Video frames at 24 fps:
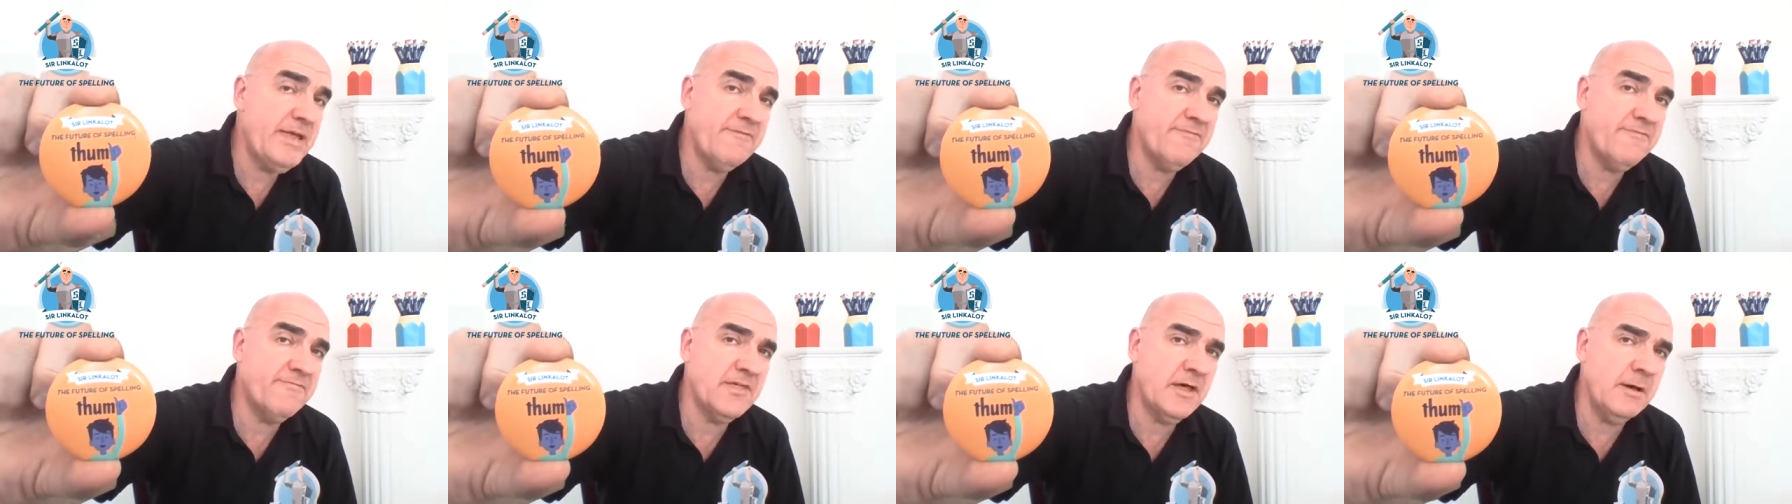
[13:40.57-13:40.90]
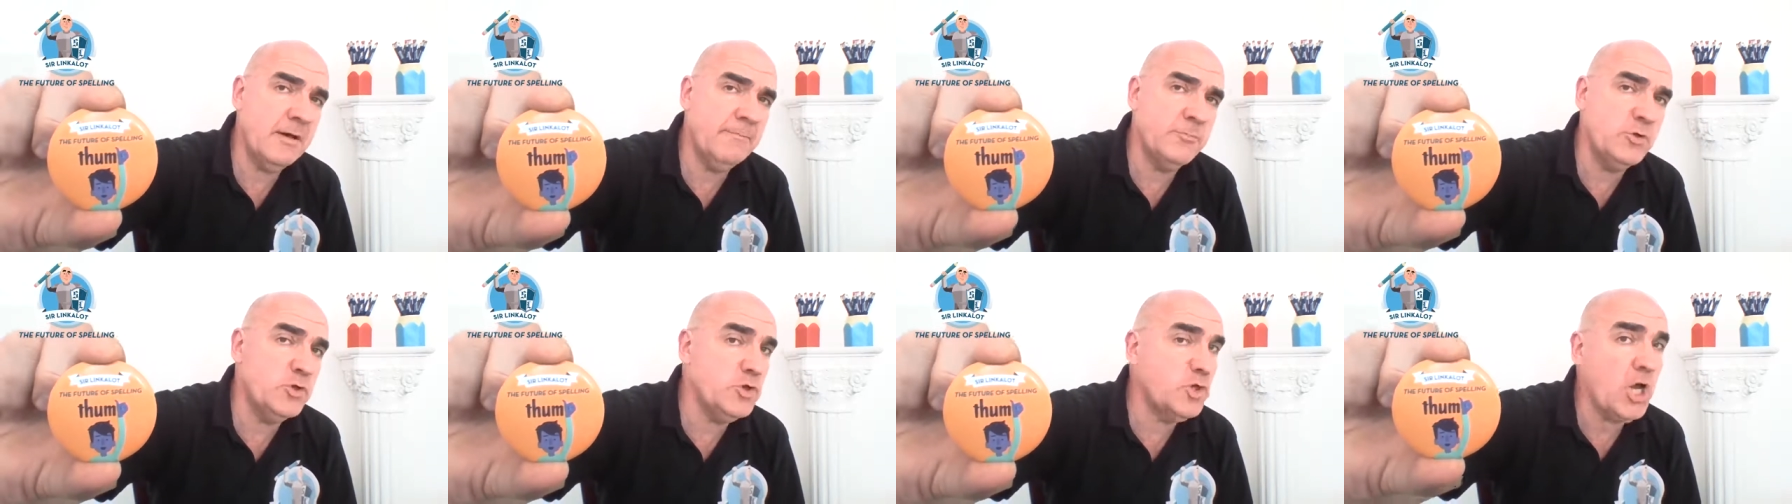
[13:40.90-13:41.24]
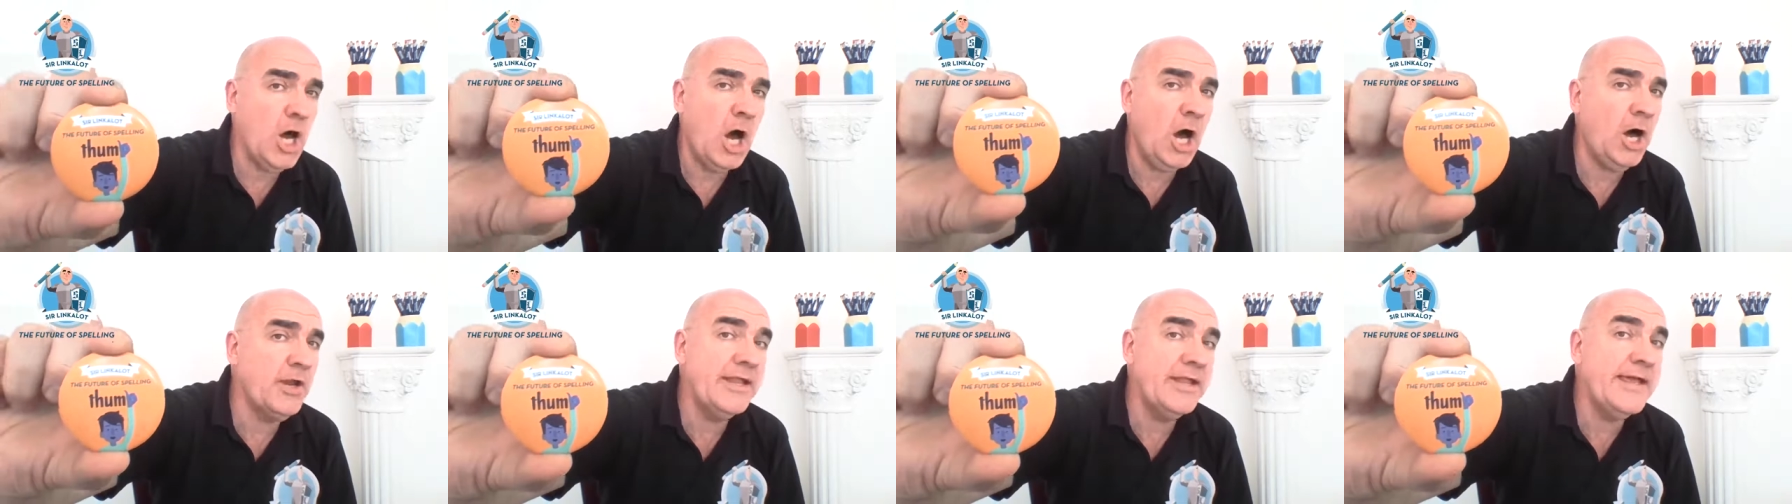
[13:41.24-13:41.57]
of thumb. You
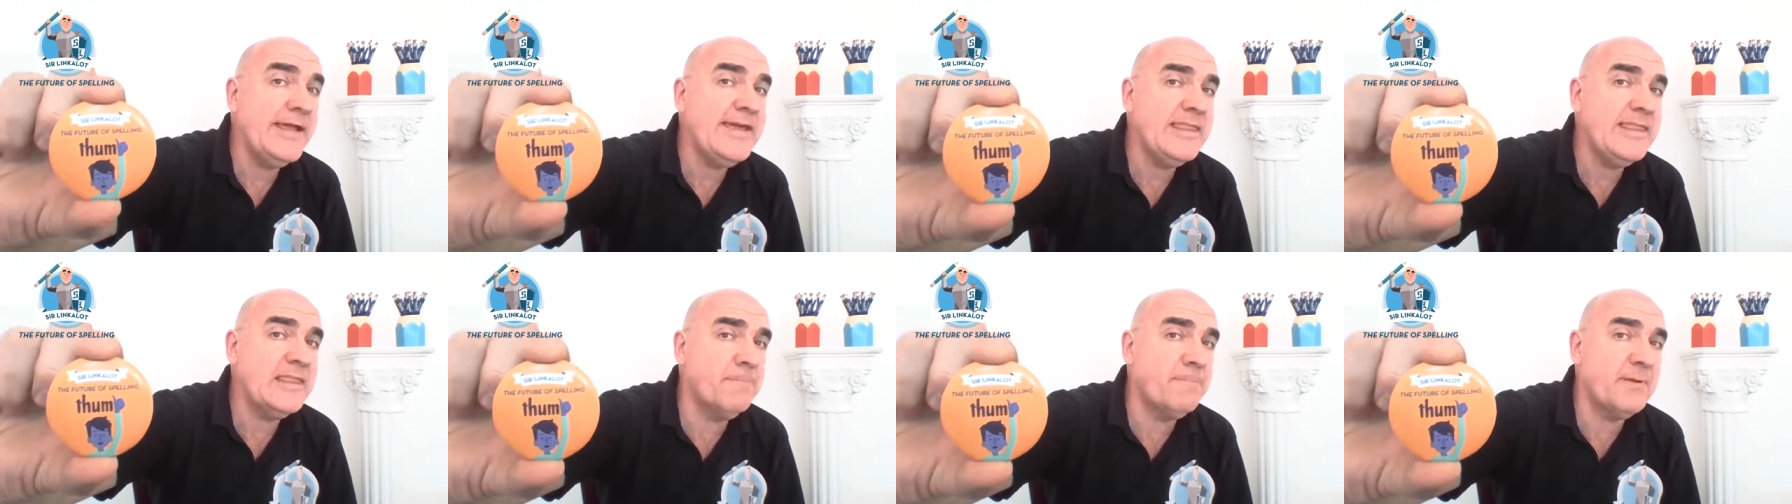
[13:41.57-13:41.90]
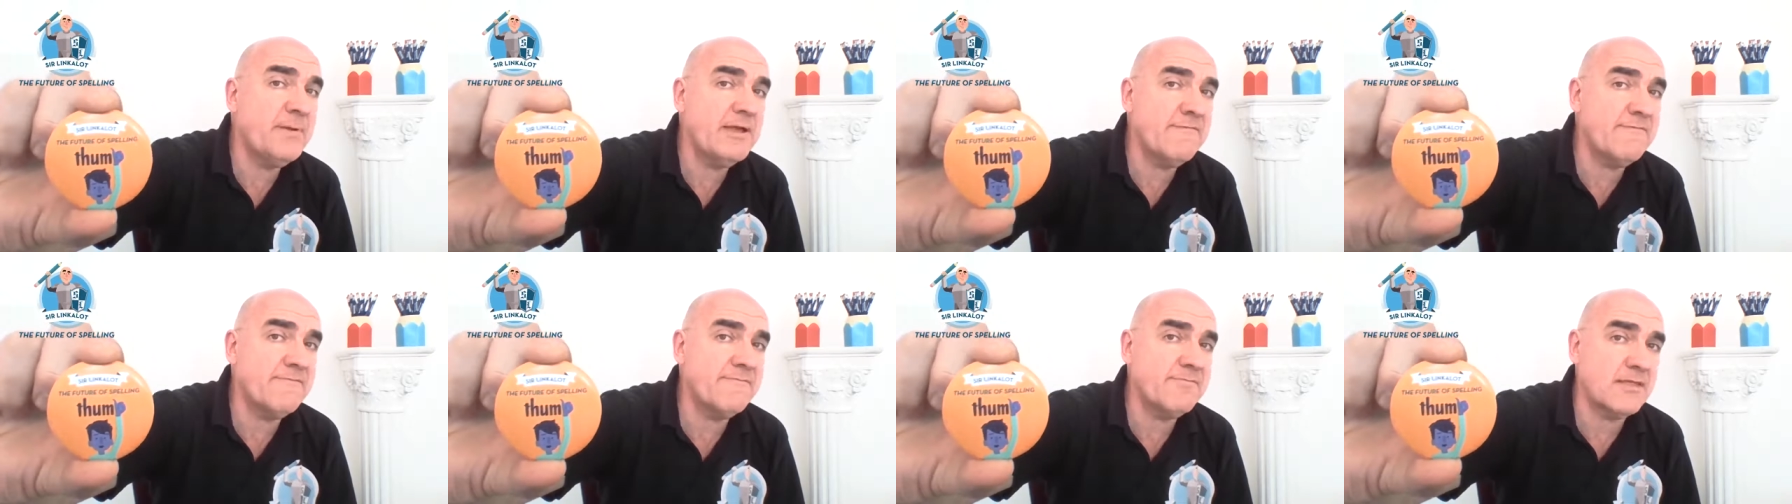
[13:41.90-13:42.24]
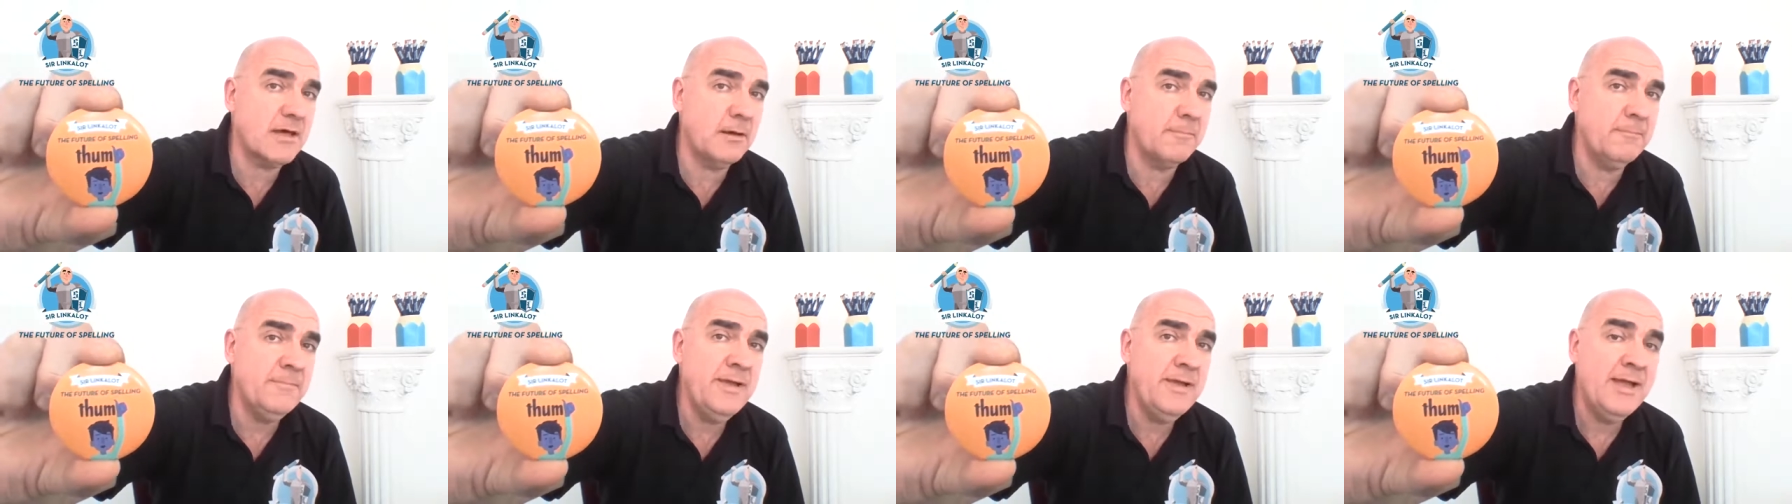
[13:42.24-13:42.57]
can't hear the B of
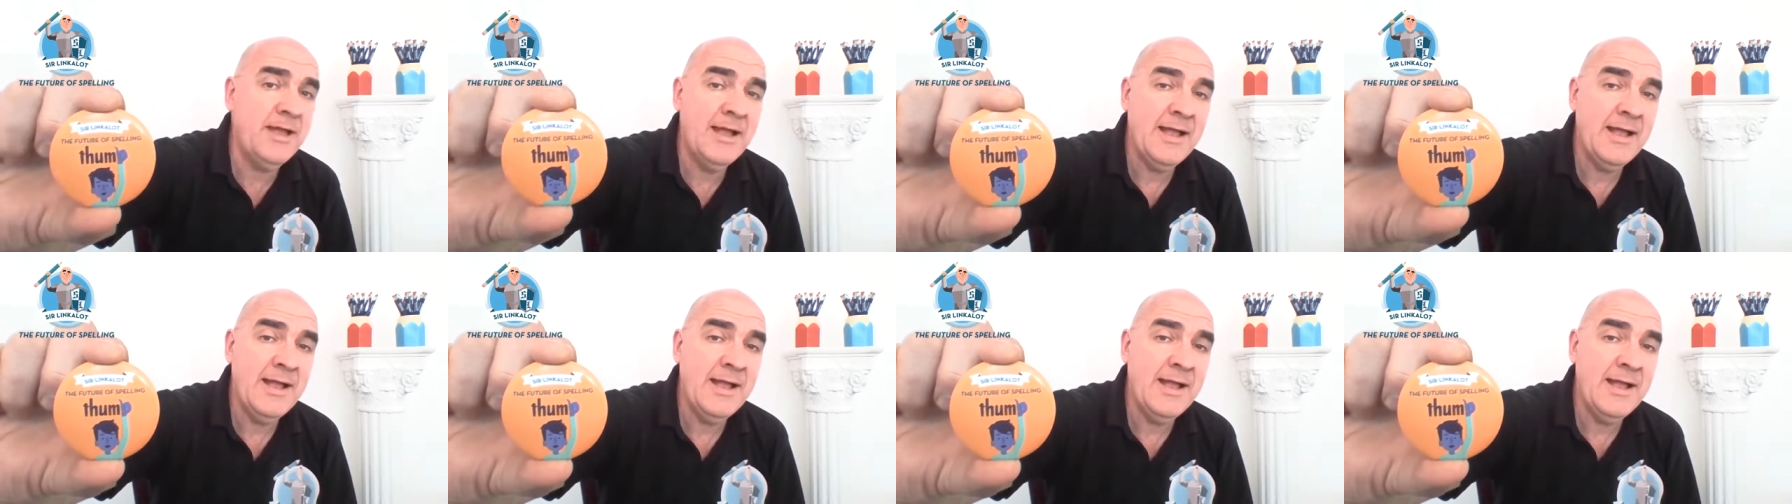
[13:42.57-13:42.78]
thumb.